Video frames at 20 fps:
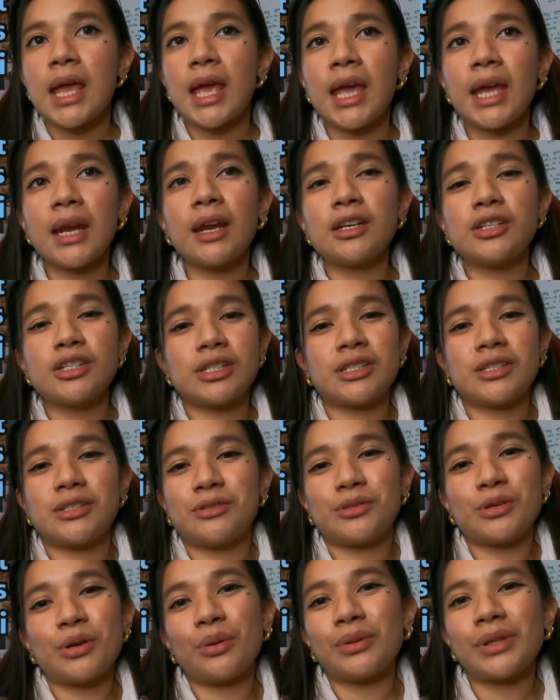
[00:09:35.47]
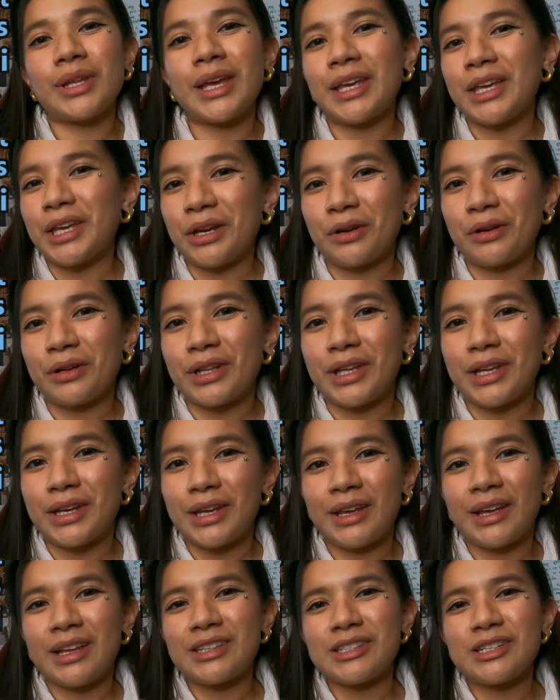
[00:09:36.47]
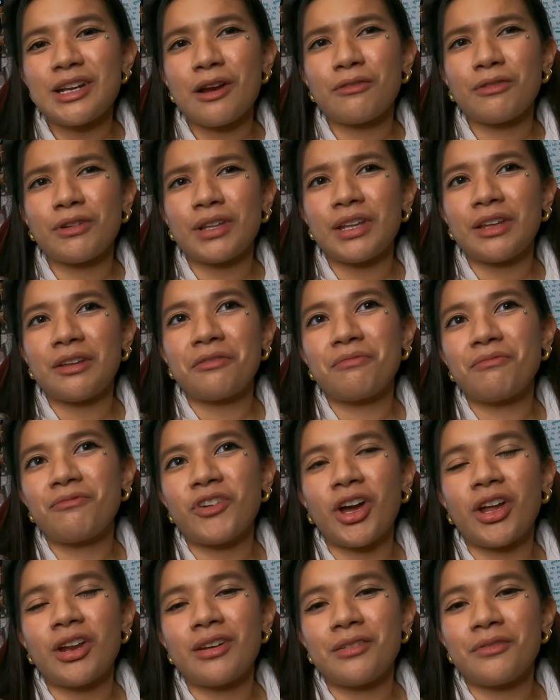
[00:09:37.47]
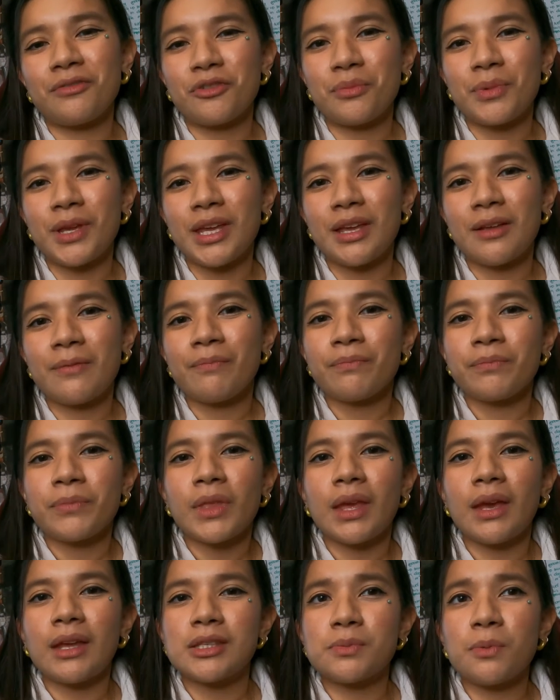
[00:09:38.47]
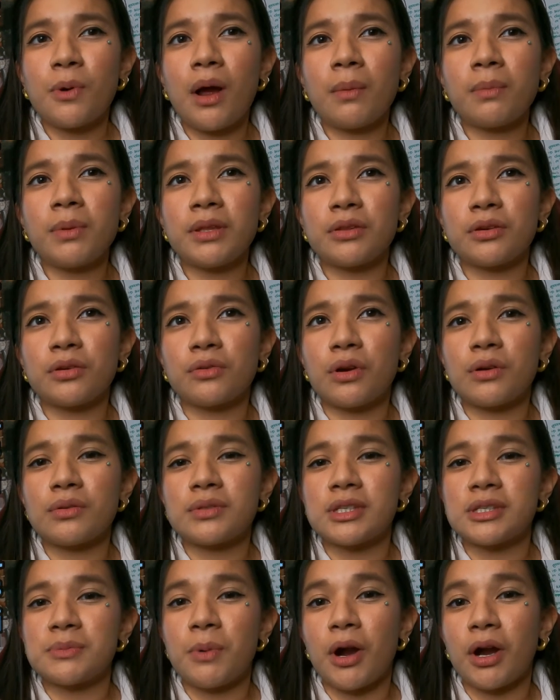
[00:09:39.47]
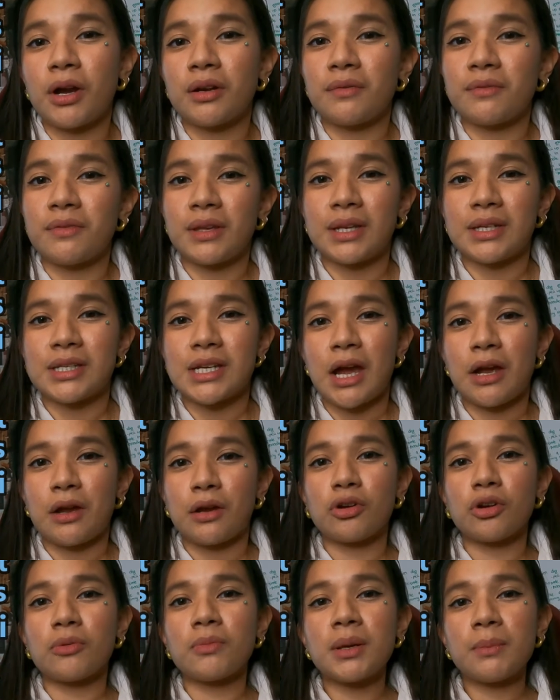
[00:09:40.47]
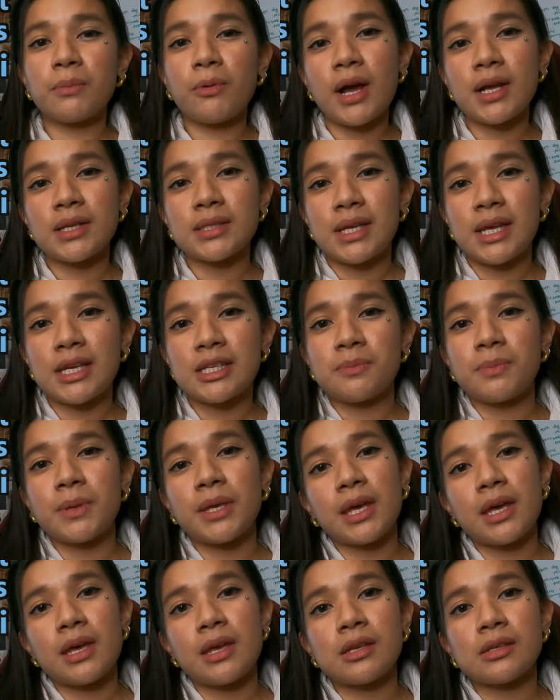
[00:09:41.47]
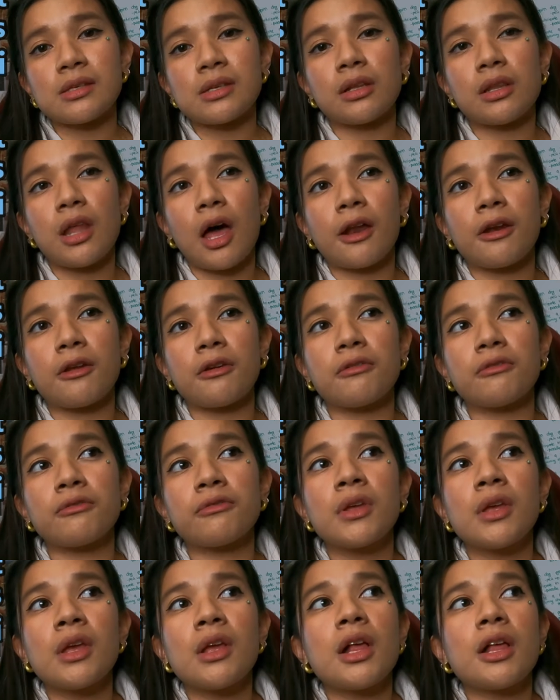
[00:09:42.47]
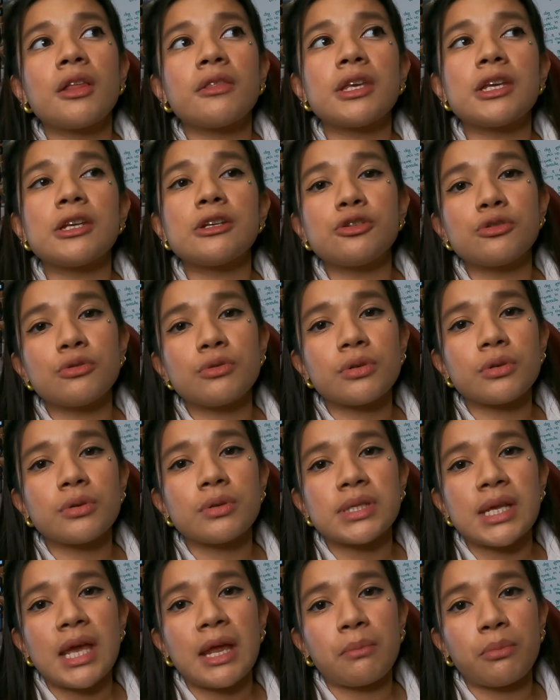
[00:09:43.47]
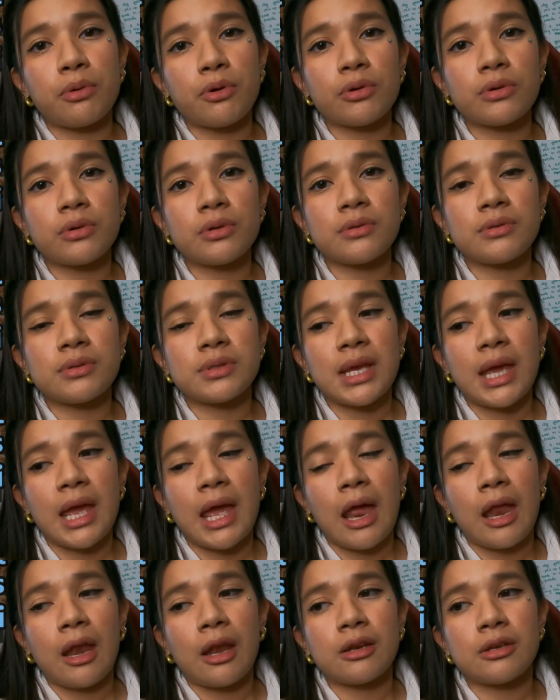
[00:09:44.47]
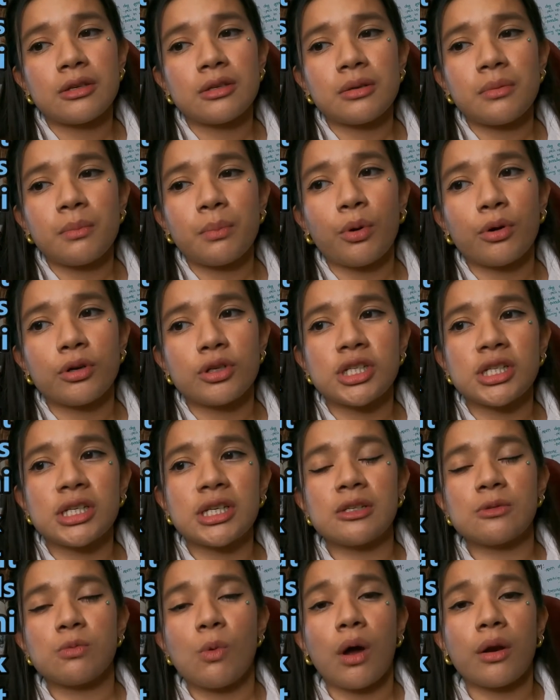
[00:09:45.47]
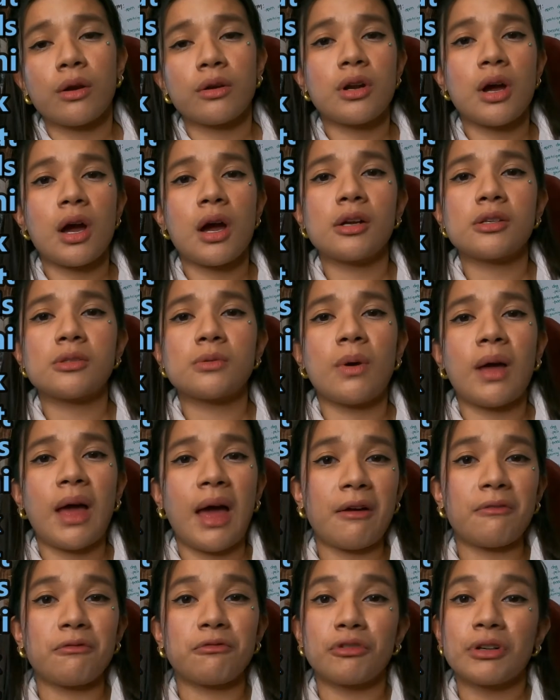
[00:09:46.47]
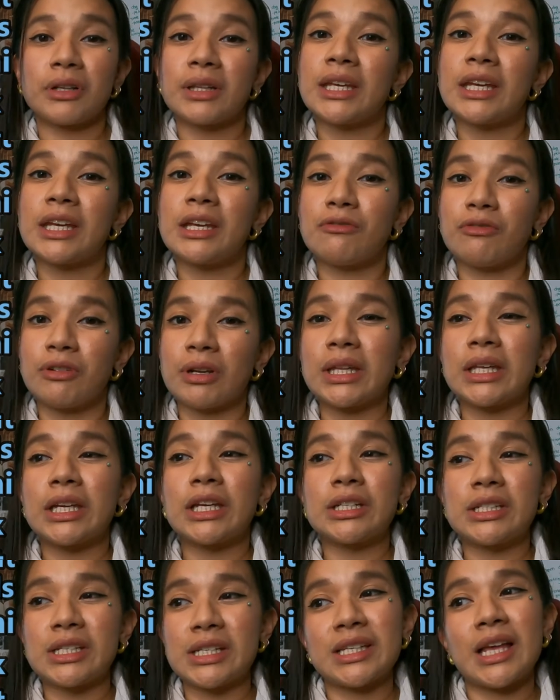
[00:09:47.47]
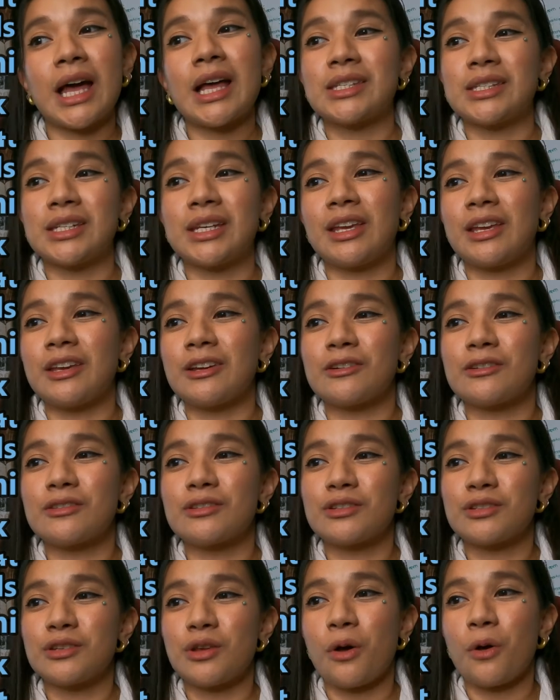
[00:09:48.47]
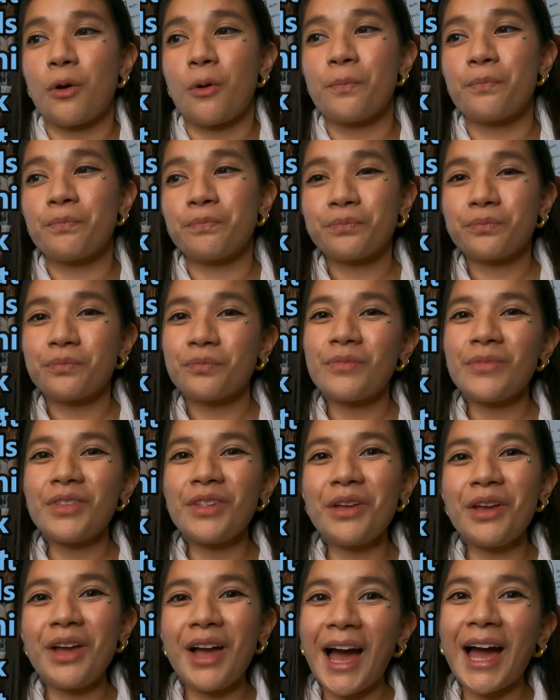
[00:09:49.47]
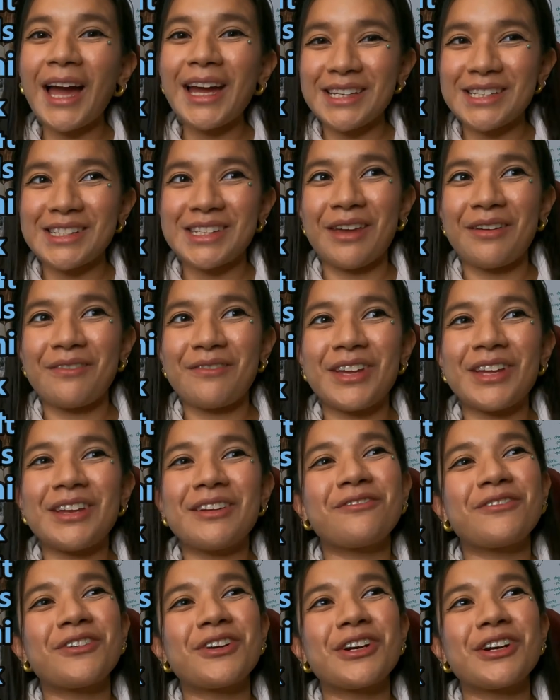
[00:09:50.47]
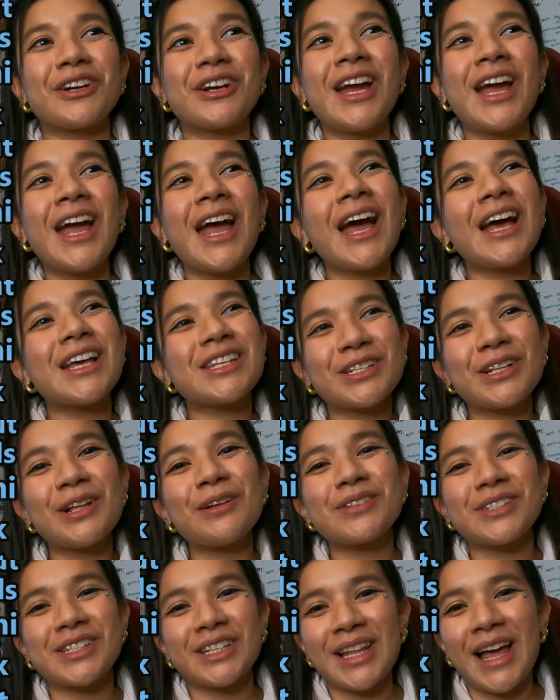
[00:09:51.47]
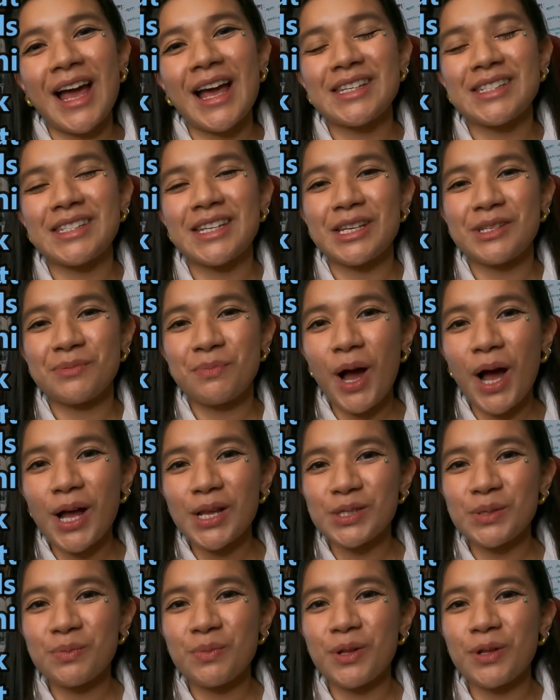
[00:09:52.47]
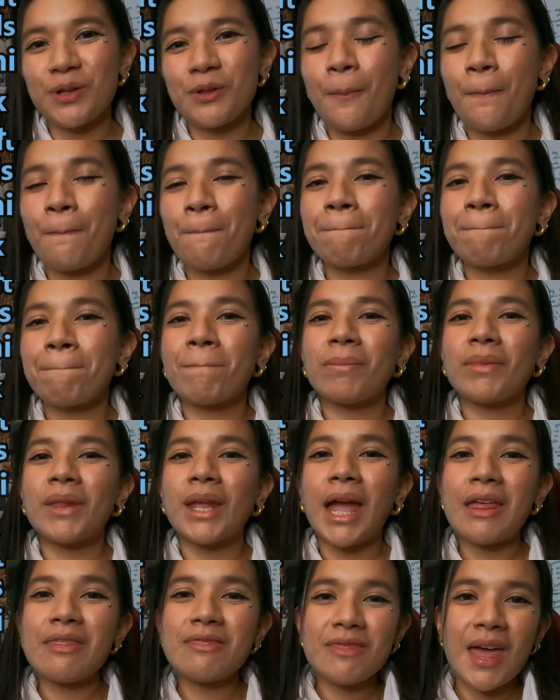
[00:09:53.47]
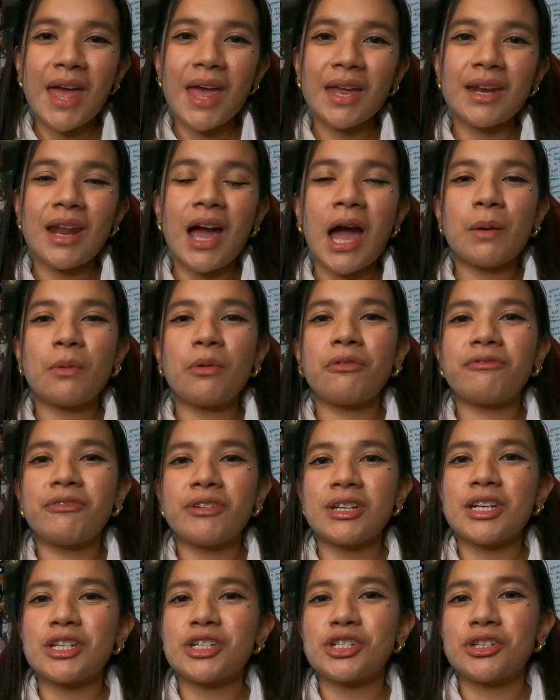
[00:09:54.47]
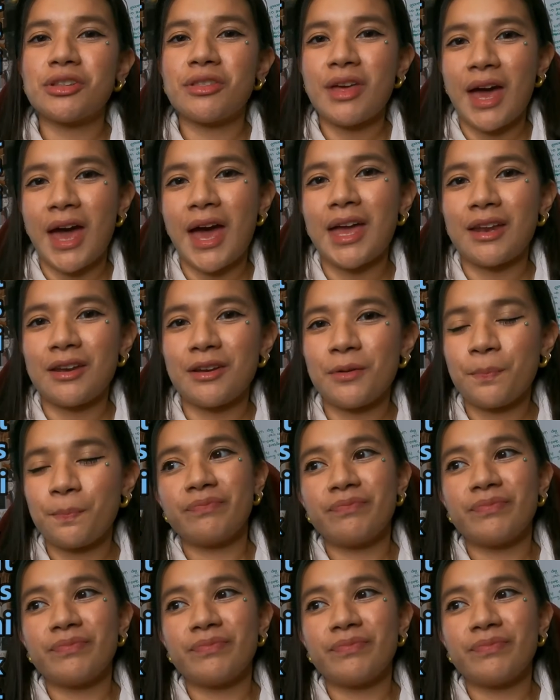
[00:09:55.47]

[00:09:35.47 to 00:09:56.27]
And I just don't like ear cleaning. It's not really fun for me. It's probably the grossest part of the entire grooming process, because a lot of the doodles and poodles and Portuguese water dogs will have really, really disgusting ears. So I save it for as close to last as possible, and then I will finish the head.